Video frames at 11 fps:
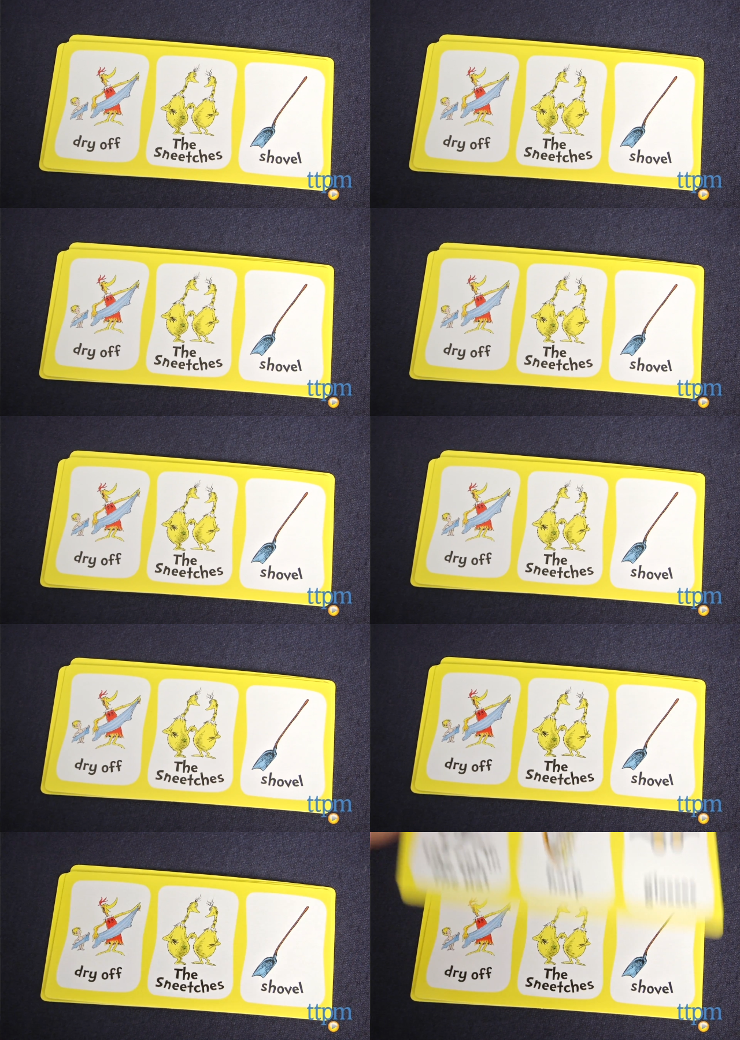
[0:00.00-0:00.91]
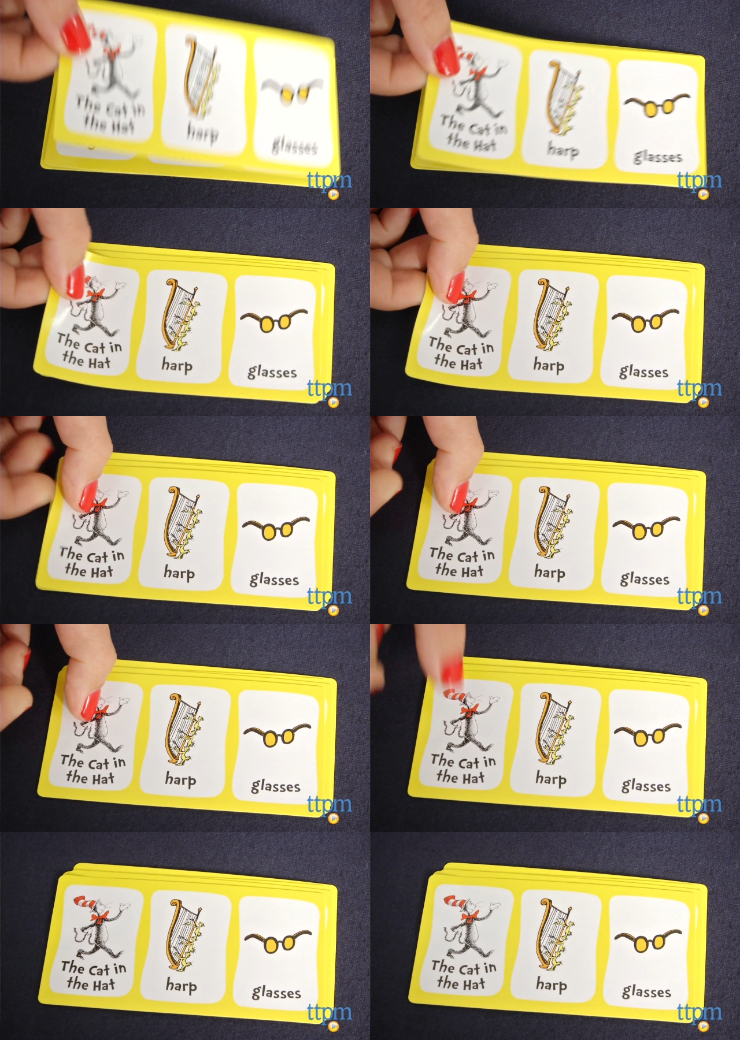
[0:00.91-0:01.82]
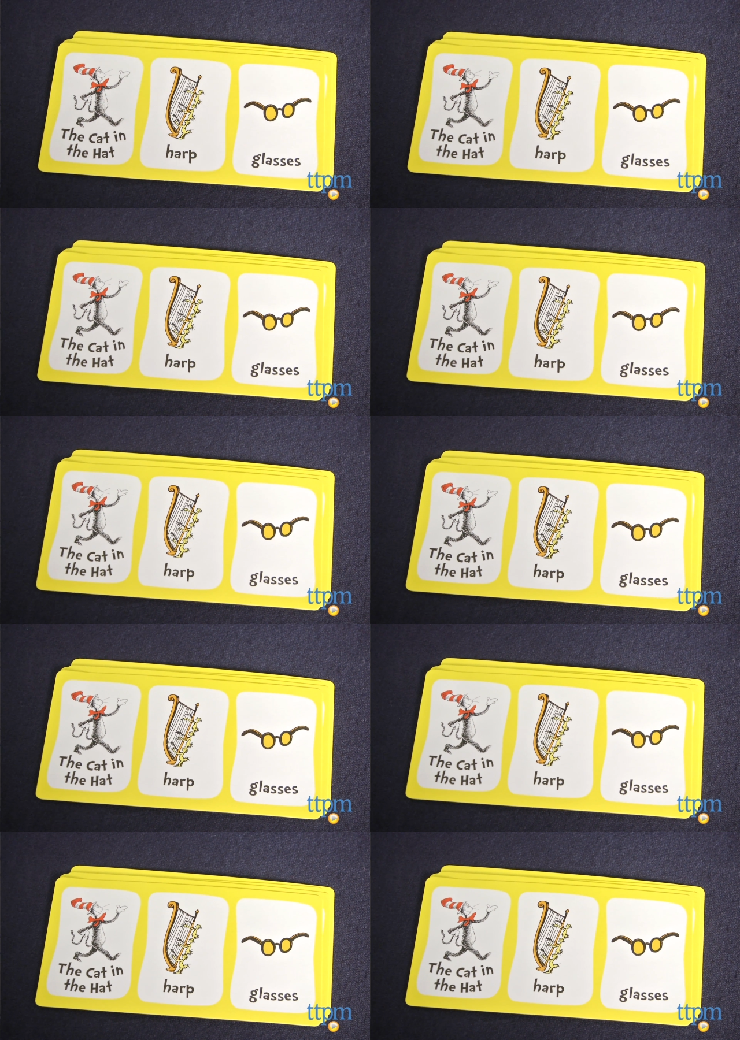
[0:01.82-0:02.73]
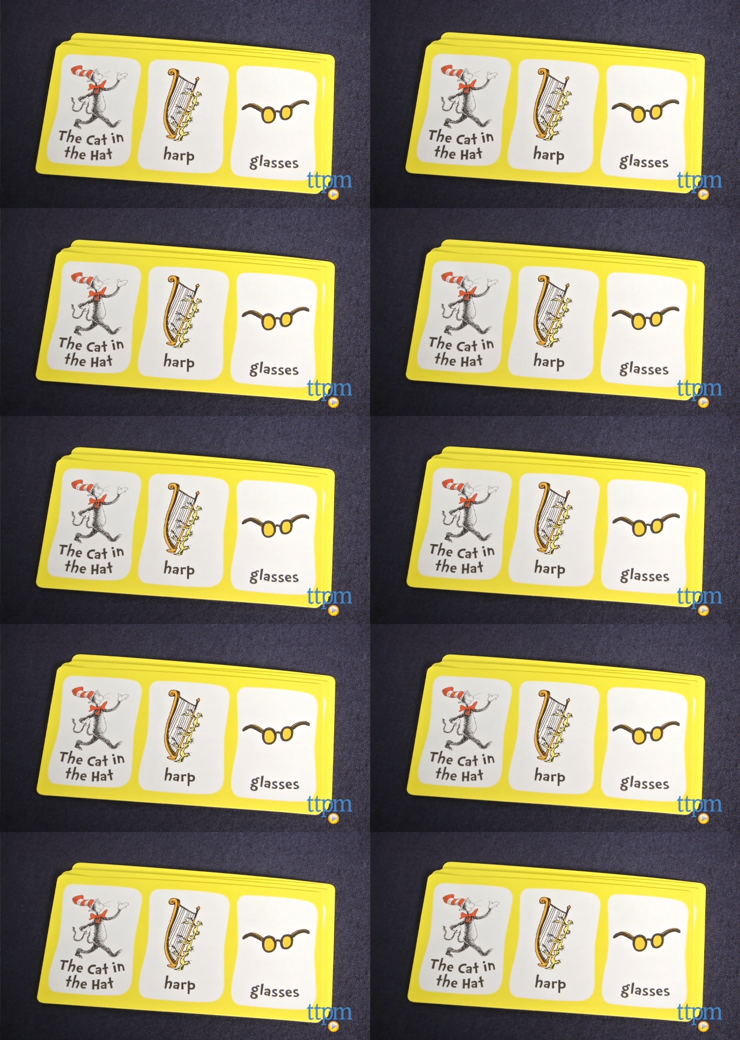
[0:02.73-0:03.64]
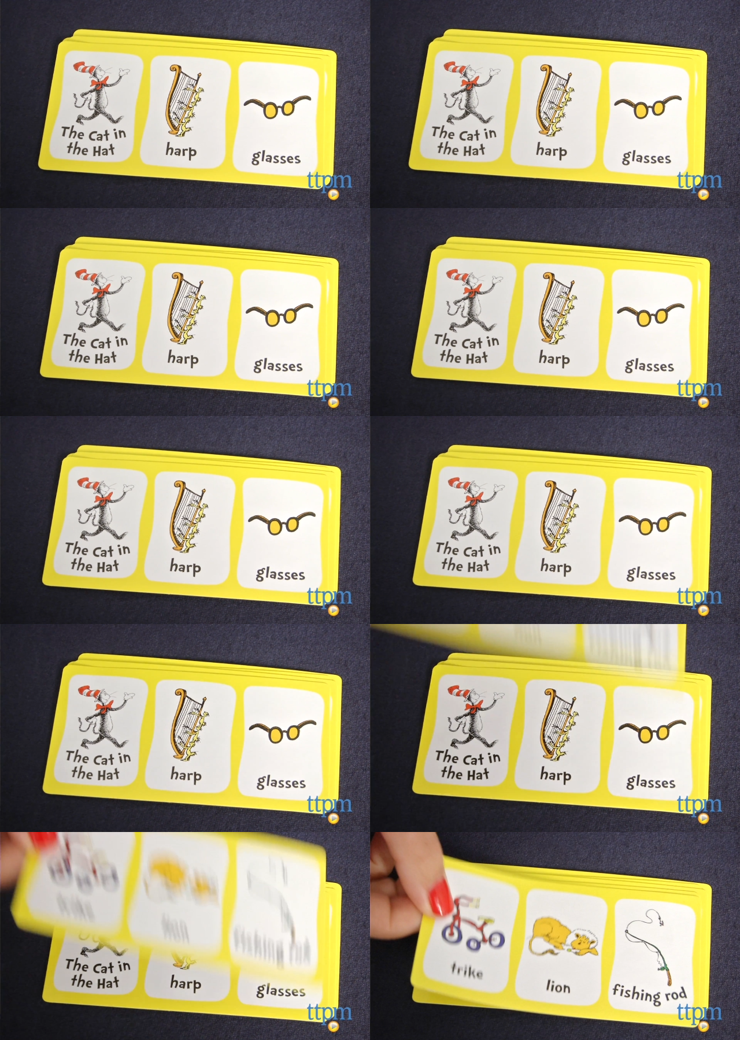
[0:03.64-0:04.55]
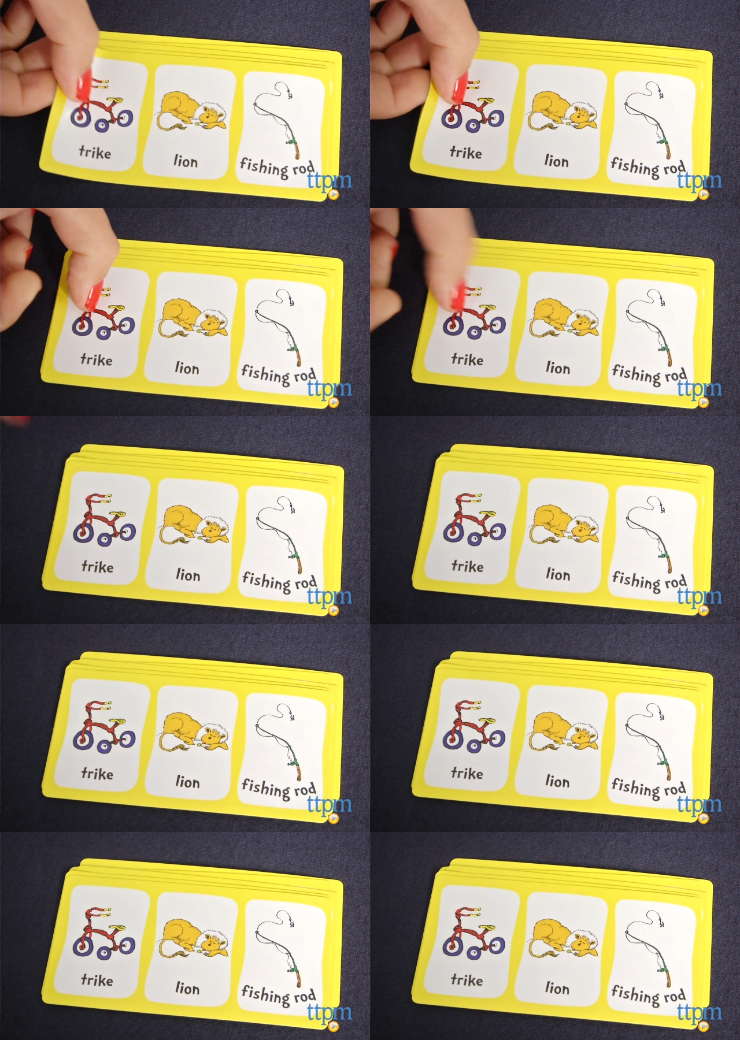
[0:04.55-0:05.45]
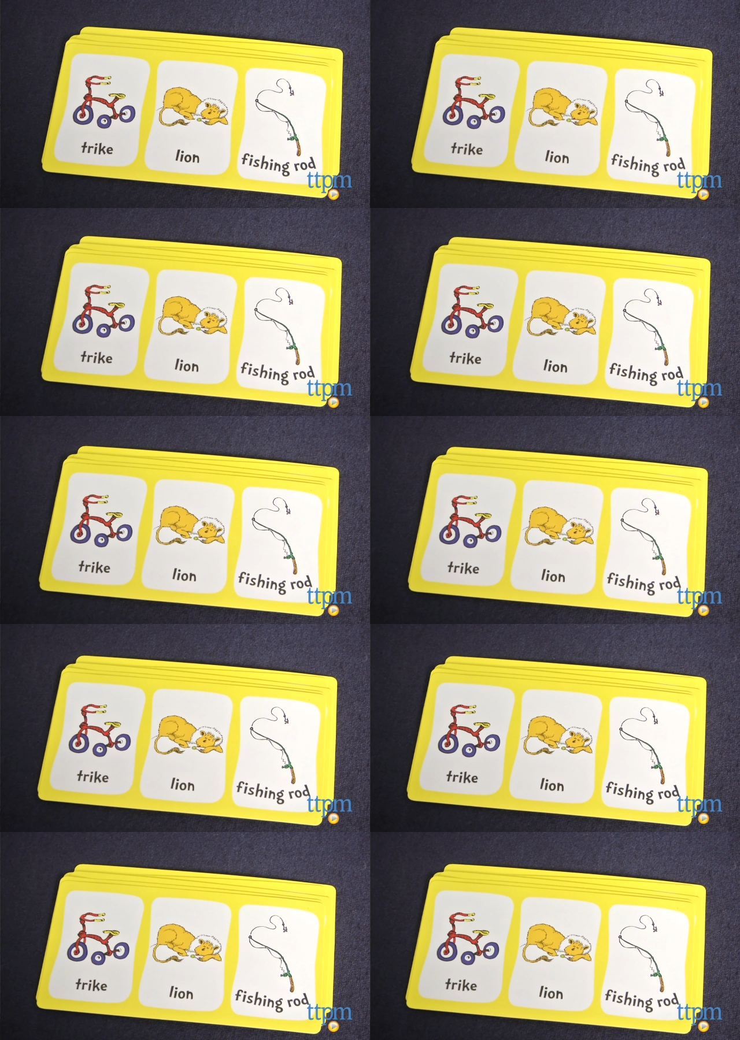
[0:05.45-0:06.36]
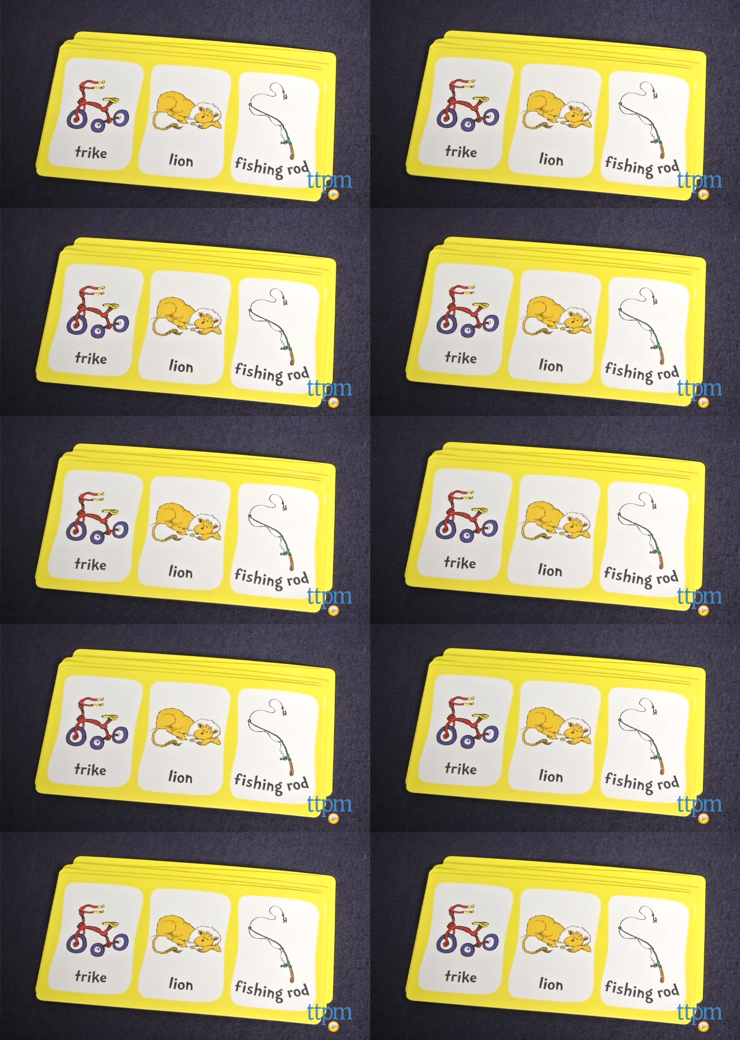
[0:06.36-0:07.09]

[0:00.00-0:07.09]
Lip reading: (no speaker visible)